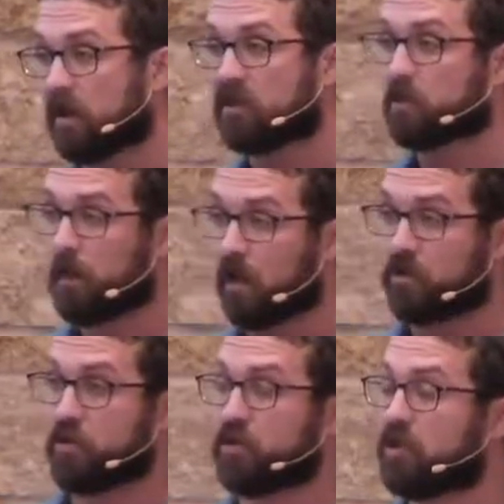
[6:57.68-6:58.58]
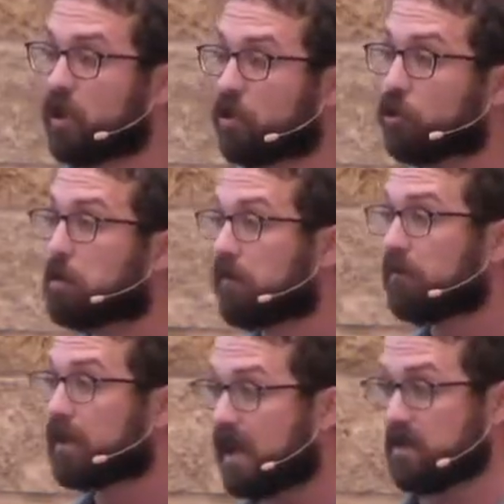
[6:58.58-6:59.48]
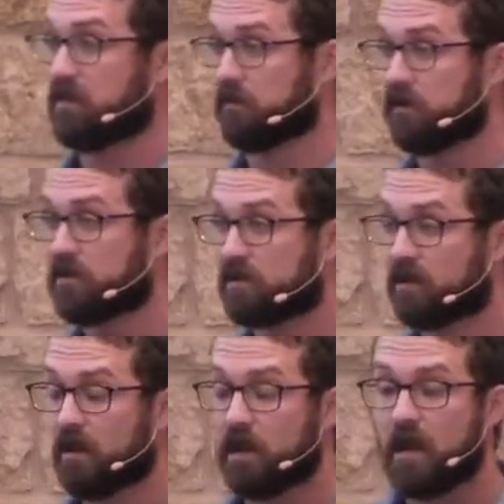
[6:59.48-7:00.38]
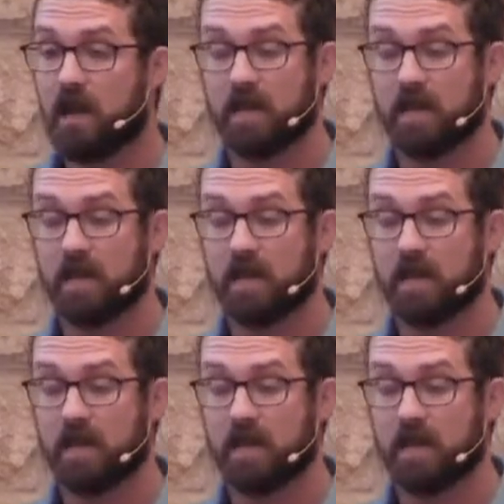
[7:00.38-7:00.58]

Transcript: exposure to a group of philosophers. And